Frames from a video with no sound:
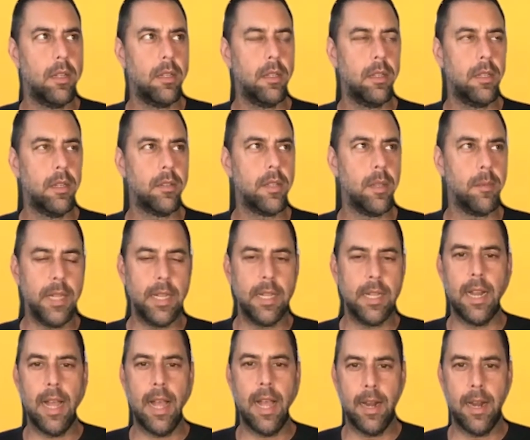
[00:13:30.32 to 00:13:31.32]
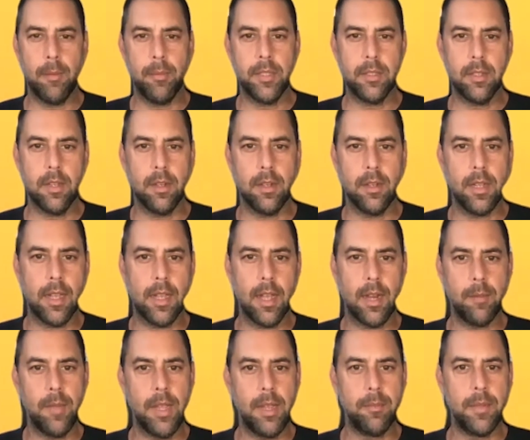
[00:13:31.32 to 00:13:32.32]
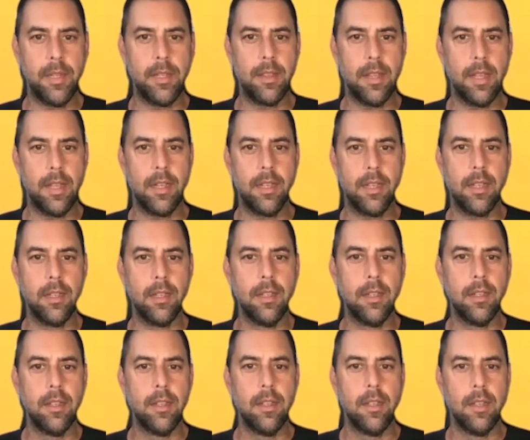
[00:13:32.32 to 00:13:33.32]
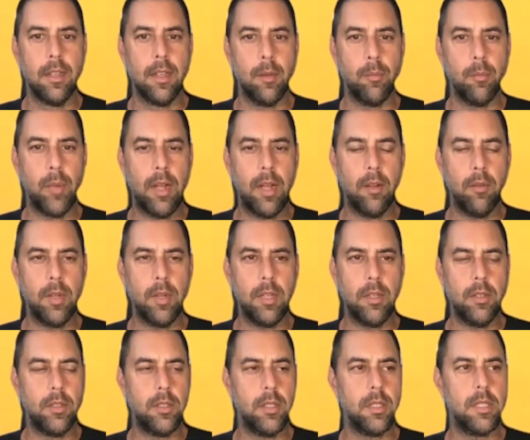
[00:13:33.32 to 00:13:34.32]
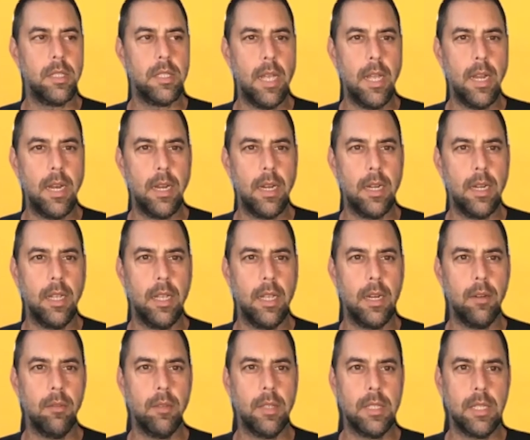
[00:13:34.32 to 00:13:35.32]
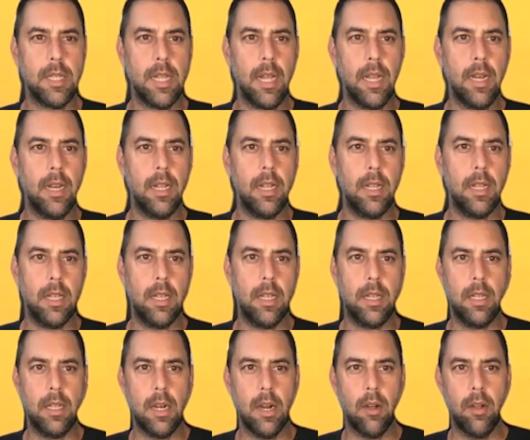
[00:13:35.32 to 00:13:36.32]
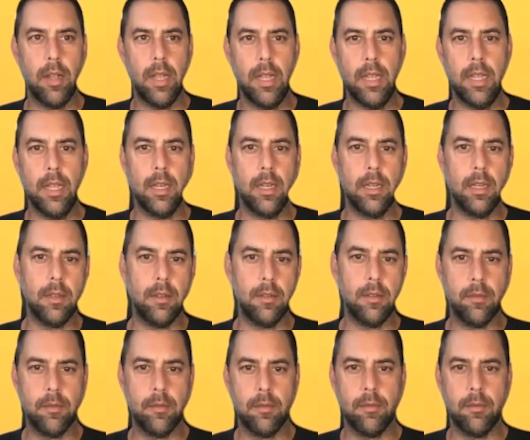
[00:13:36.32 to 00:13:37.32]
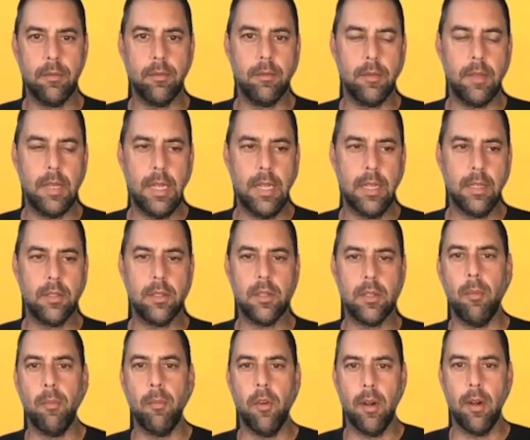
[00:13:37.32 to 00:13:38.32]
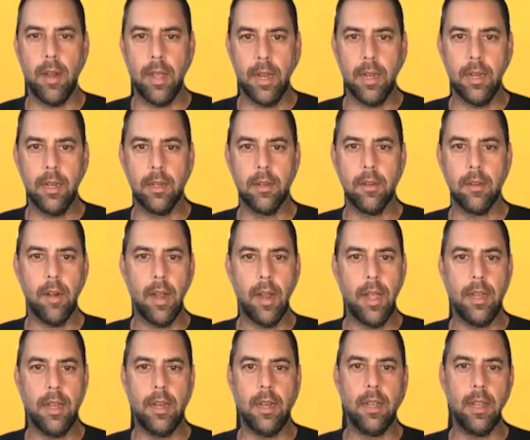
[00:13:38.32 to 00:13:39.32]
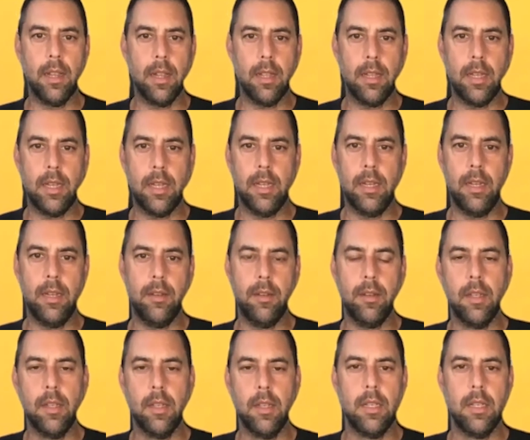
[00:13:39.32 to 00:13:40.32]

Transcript: there's something in that episode that kind of made me think about what you just said. And it was that, in snowboarding, right, he